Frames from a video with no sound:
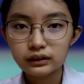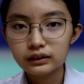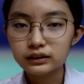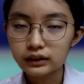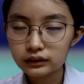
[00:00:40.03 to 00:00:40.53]

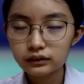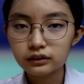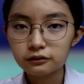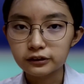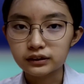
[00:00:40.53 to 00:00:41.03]
the central
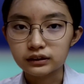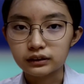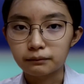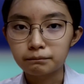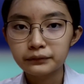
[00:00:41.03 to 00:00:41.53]
nervous
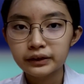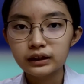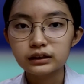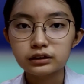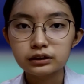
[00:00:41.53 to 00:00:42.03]
system
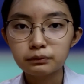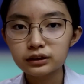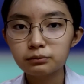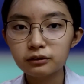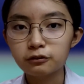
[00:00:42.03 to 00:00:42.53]
is
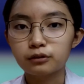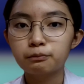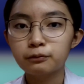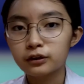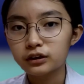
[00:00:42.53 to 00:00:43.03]
responsible for
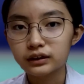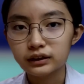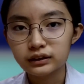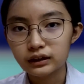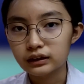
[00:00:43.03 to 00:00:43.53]

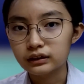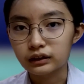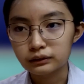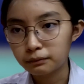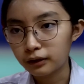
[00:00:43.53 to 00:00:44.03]
processing a
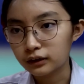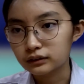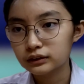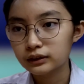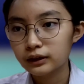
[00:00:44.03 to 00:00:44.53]

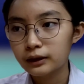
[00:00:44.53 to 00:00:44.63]
response